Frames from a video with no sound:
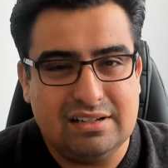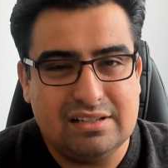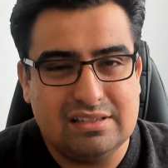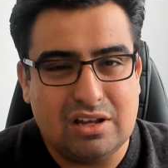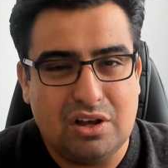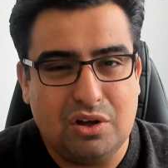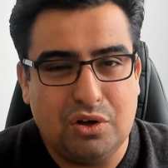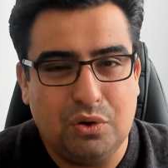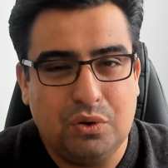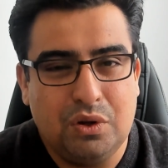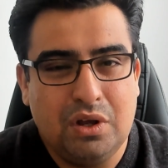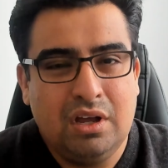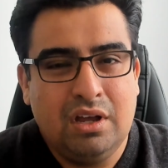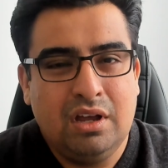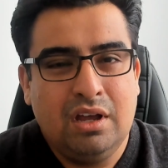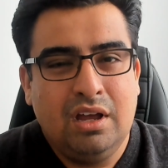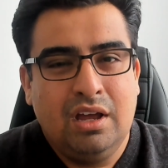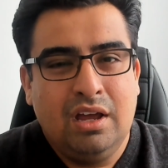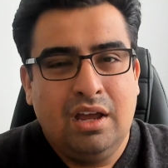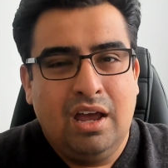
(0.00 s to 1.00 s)
So
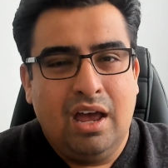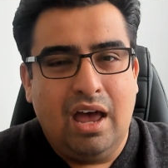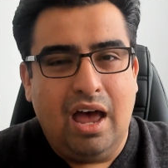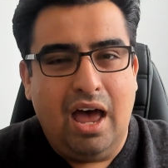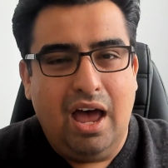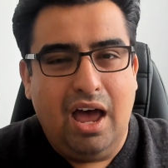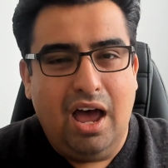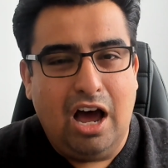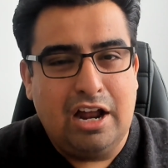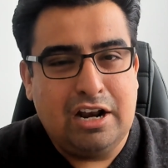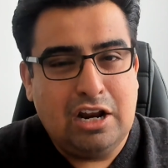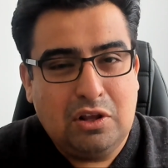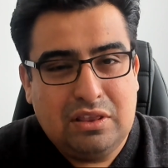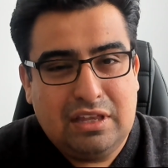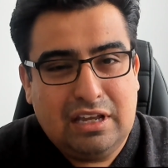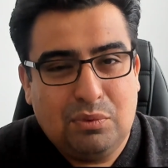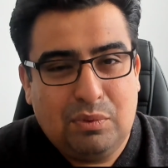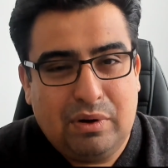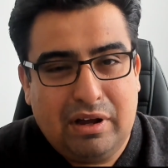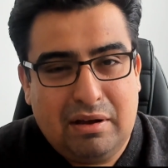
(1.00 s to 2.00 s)
I don't
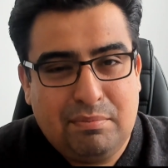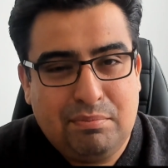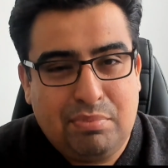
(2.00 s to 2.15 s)
think we're